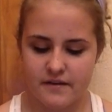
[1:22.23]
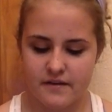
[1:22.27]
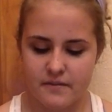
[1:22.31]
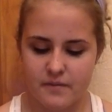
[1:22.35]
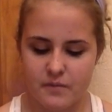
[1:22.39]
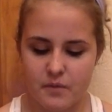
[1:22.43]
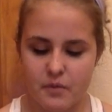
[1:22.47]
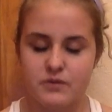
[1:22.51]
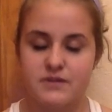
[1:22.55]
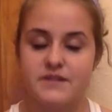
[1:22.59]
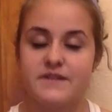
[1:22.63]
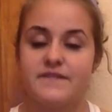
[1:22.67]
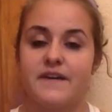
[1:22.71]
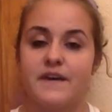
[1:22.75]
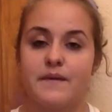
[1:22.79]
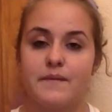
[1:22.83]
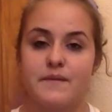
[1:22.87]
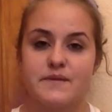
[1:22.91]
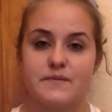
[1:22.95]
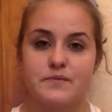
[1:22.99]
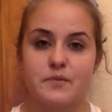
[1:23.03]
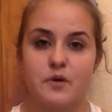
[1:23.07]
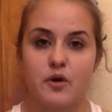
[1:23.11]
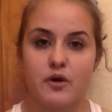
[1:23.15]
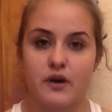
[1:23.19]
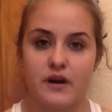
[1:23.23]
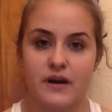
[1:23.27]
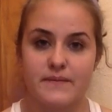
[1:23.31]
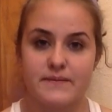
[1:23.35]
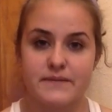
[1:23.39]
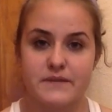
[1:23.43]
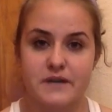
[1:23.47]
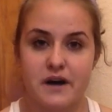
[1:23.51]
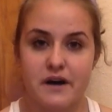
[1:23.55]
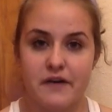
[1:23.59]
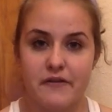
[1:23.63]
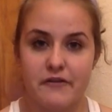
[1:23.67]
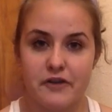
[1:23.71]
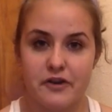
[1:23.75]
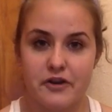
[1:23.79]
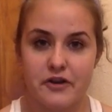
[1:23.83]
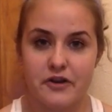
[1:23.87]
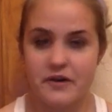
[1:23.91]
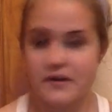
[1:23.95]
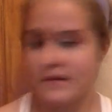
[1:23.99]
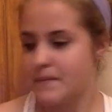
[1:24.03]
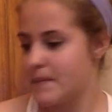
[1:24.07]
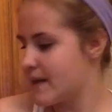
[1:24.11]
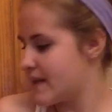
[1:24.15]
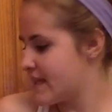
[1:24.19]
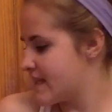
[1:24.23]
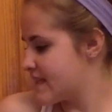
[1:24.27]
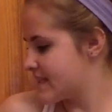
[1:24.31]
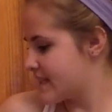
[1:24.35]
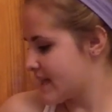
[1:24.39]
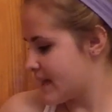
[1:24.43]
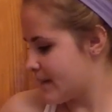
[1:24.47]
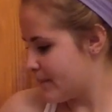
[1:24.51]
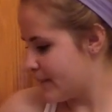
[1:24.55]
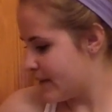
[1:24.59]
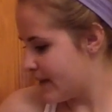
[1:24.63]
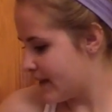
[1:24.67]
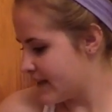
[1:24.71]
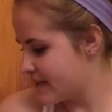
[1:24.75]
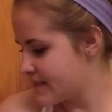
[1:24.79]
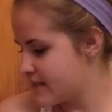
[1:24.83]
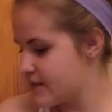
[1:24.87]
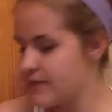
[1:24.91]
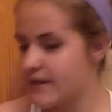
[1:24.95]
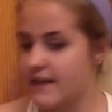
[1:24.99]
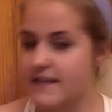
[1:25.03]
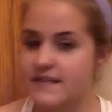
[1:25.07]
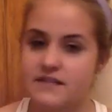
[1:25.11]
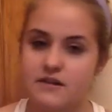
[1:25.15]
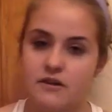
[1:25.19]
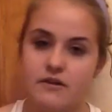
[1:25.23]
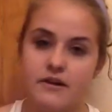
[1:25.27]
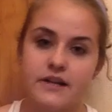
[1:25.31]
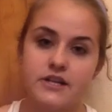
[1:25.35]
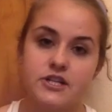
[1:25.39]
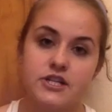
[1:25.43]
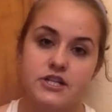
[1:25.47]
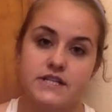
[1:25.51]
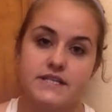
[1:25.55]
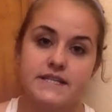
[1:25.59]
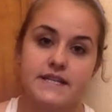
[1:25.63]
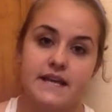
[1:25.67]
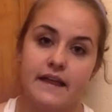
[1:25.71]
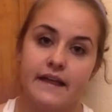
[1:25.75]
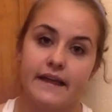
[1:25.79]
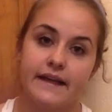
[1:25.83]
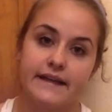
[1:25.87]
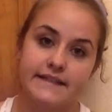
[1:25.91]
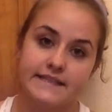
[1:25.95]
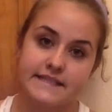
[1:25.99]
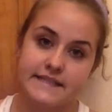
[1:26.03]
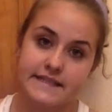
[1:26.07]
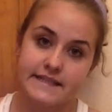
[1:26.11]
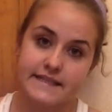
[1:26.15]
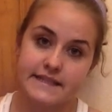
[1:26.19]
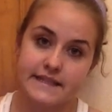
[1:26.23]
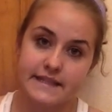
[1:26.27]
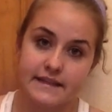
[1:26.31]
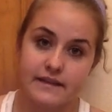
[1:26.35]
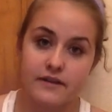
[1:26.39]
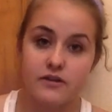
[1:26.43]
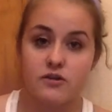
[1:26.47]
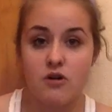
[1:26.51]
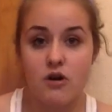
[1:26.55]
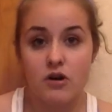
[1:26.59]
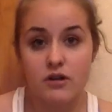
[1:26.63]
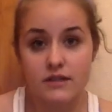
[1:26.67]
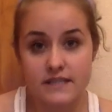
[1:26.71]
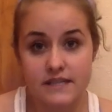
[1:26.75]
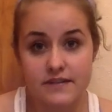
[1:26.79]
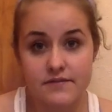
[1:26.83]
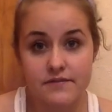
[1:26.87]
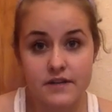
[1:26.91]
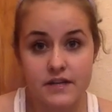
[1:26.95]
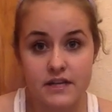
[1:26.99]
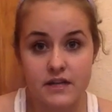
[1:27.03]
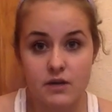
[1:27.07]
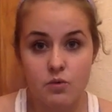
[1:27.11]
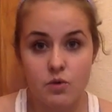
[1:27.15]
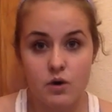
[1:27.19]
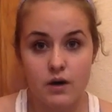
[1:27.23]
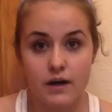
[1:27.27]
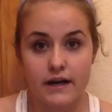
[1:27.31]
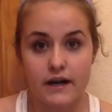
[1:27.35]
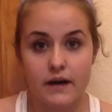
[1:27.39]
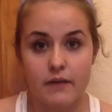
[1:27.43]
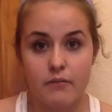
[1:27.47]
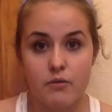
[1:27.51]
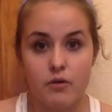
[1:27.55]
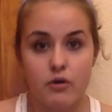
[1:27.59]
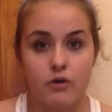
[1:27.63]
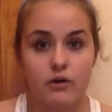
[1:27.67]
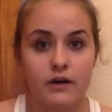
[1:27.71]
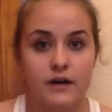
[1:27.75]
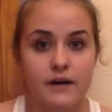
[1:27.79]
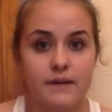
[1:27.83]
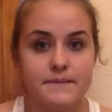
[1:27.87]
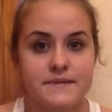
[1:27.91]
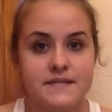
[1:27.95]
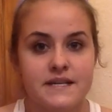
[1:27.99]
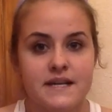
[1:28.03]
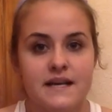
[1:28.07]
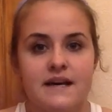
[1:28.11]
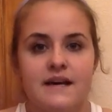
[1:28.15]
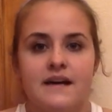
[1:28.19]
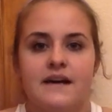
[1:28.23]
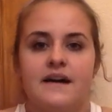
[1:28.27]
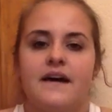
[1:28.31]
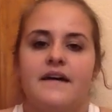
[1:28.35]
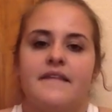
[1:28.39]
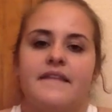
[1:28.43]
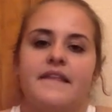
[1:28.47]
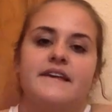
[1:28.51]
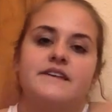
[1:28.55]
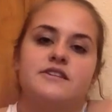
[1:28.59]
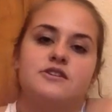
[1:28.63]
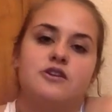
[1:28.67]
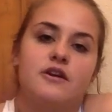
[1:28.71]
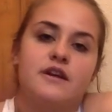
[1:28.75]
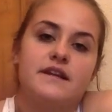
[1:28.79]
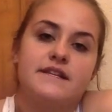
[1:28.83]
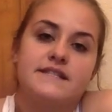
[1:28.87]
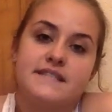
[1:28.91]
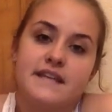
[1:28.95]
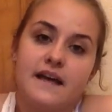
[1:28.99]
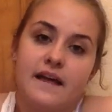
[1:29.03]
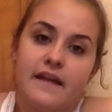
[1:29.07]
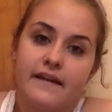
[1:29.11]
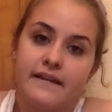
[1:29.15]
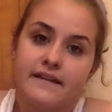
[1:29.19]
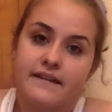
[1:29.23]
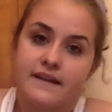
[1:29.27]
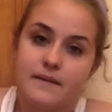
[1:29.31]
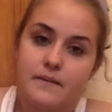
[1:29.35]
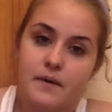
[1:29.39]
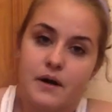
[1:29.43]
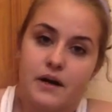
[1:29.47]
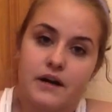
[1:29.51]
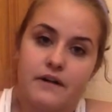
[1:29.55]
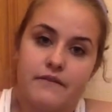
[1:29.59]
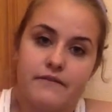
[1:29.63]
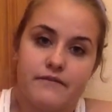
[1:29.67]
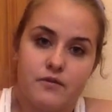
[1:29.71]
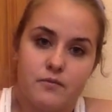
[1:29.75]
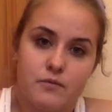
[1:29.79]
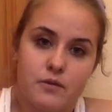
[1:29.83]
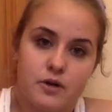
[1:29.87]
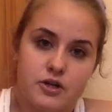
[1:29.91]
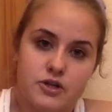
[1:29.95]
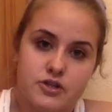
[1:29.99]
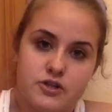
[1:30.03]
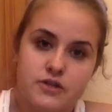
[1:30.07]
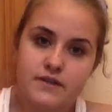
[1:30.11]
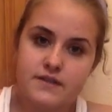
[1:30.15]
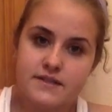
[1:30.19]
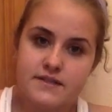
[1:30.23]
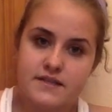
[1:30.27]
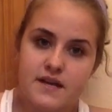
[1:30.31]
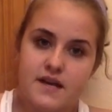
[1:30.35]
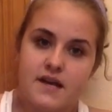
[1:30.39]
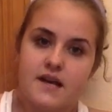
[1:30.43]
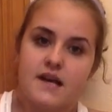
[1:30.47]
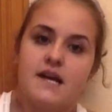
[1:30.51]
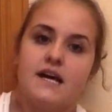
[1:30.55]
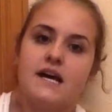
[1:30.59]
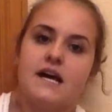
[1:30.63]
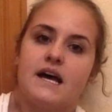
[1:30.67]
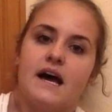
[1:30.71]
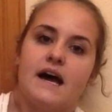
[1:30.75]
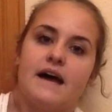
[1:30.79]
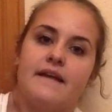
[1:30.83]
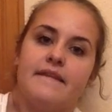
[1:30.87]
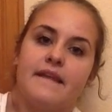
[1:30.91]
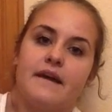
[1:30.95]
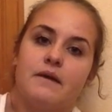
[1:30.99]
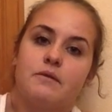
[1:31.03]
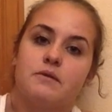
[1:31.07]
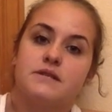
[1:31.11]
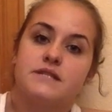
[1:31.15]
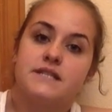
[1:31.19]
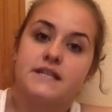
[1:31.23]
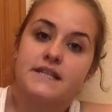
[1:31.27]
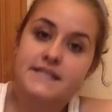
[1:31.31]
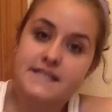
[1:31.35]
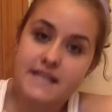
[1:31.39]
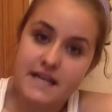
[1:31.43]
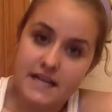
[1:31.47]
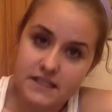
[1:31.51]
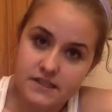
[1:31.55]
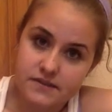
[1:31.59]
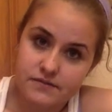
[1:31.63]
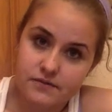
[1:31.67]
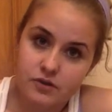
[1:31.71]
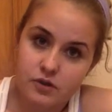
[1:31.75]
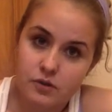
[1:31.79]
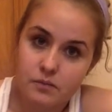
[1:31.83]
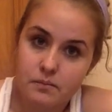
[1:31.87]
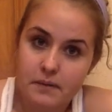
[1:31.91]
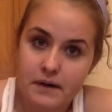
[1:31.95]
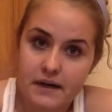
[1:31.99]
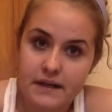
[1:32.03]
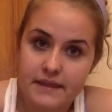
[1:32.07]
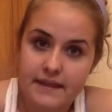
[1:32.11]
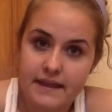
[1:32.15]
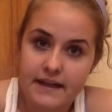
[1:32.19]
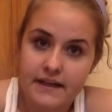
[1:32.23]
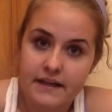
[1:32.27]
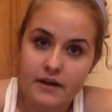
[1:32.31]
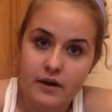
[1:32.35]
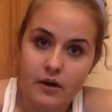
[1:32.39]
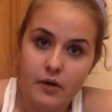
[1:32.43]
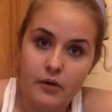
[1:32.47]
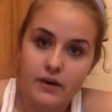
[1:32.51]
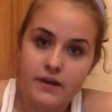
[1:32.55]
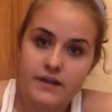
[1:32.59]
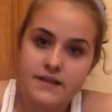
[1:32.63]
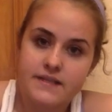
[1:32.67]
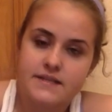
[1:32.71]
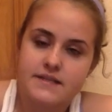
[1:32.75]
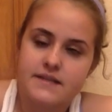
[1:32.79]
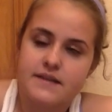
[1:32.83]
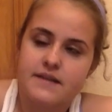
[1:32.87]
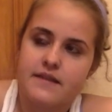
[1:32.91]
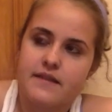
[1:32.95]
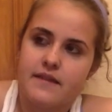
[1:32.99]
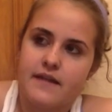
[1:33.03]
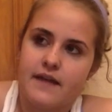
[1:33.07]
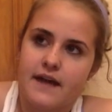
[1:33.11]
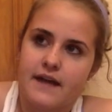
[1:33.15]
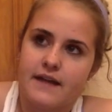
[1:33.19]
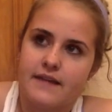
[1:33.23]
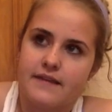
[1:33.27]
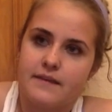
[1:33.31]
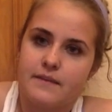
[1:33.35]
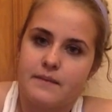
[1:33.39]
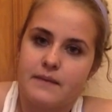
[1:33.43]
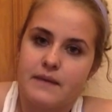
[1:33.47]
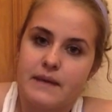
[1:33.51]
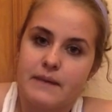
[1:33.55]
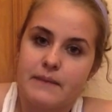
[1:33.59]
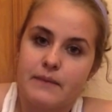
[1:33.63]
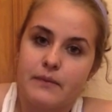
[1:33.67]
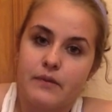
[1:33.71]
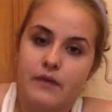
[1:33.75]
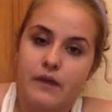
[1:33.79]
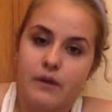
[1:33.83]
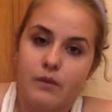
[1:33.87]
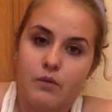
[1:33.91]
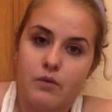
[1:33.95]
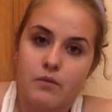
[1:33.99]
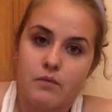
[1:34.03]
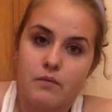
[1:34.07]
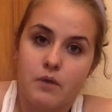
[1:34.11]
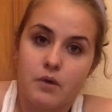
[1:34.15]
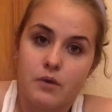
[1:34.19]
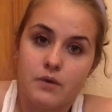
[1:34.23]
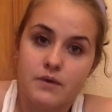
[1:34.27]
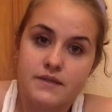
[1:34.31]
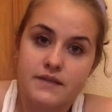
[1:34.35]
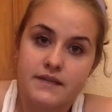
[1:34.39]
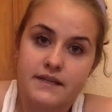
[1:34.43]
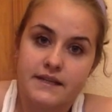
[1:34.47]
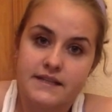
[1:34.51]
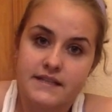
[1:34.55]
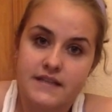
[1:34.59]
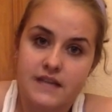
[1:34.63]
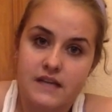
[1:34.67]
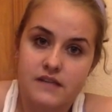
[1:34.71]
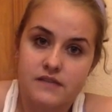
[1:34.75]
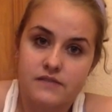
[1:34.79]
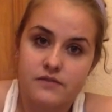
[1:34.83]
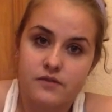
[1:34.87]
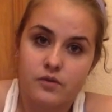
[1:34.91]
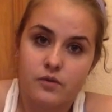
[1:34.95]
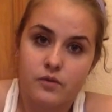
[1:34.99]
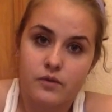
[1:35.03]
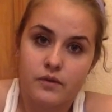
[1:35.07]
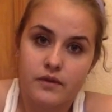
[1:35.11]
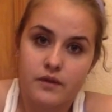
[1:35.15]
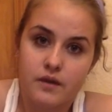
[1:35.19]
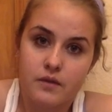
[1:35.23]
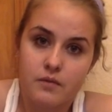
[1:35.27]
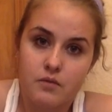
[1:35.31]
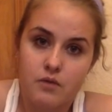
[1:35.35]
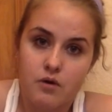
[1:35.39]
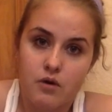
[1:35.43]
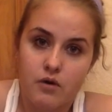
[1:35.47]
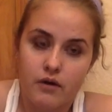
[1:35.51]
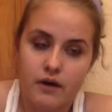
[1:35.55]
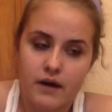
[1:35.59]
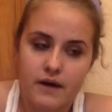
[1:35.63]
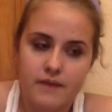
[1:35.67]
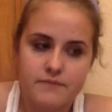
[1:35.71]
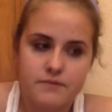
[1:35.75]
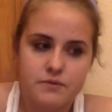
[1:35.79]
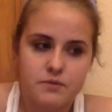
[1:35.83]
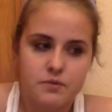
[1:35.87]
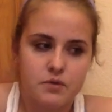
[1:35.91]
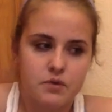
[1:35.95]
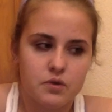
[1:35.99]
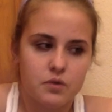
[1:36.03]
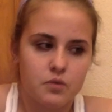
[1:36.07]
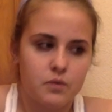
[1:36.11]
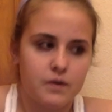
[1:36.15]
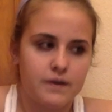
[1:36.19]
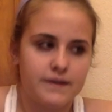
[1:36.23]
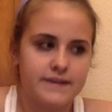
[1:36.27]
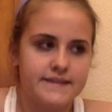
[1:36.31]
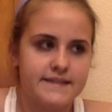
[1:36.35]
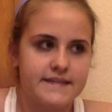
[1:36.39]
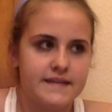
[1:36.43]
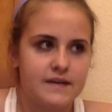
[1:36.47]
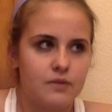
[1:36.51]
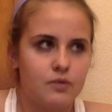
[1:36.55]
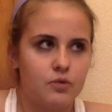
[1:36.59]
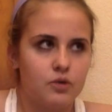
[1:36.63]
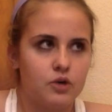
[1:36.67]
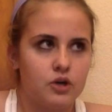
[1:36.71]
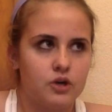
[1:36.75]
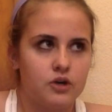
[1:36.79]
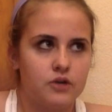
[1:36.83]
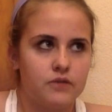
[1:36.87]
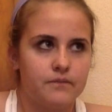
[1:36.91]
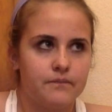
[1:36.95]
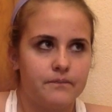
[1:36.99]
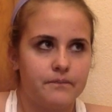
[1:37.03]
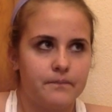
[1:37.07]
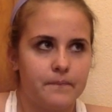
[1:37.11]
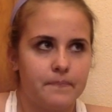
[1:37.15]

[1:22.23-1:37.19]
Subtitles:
most famous programs offered by this company. And so they started just selling, they're all DVD workout programs. They started selling them on infomercials, and they were successful, but they noticed that the people that were most successful with their programs were the ones that were